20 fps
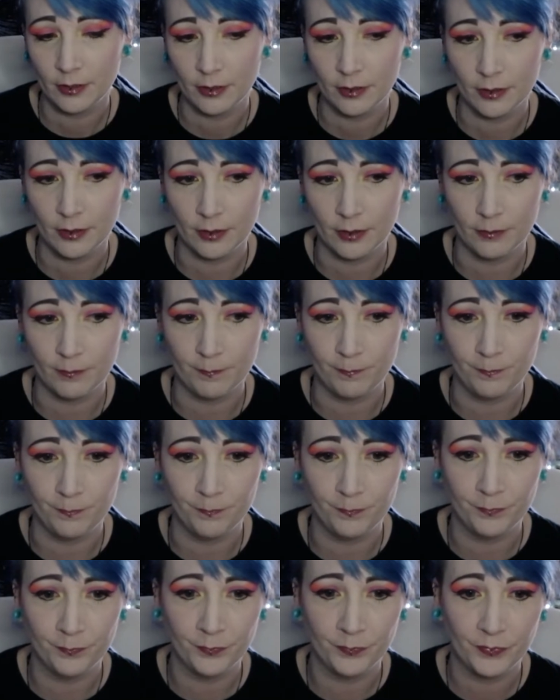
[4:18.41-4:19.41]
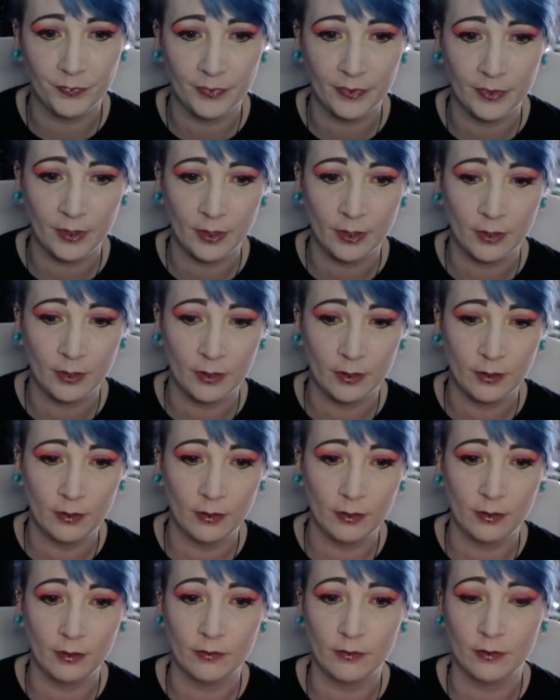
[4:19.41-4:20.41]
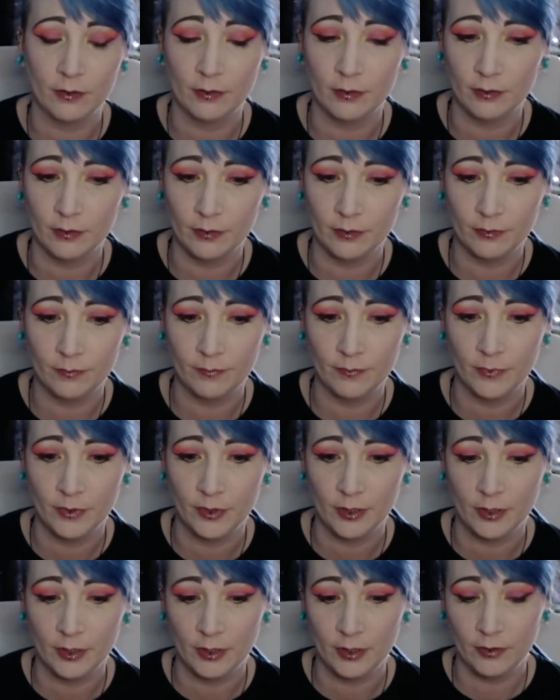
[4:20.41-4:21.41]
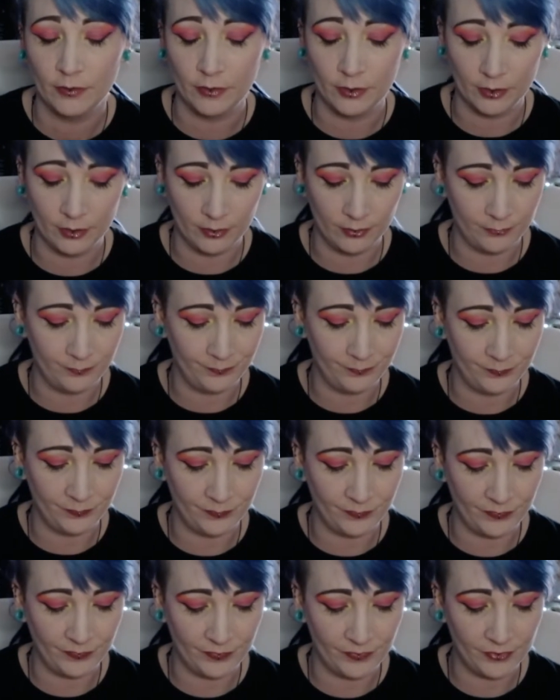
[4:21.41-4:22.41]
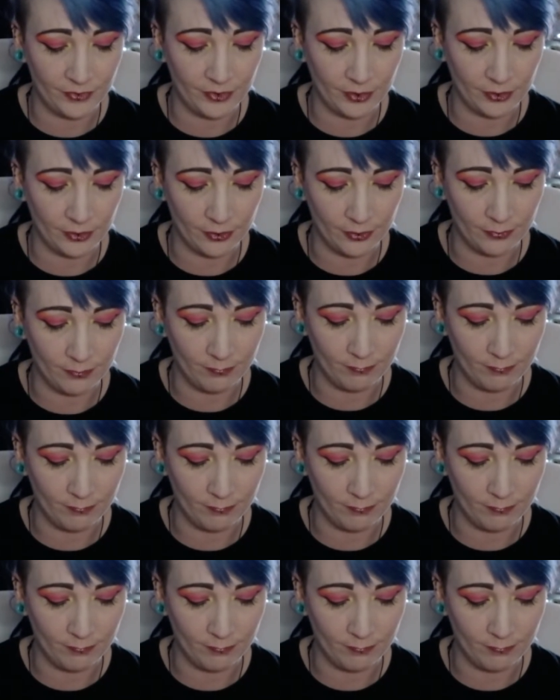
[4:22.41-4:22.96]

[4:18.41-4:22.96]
Um, you know, the the the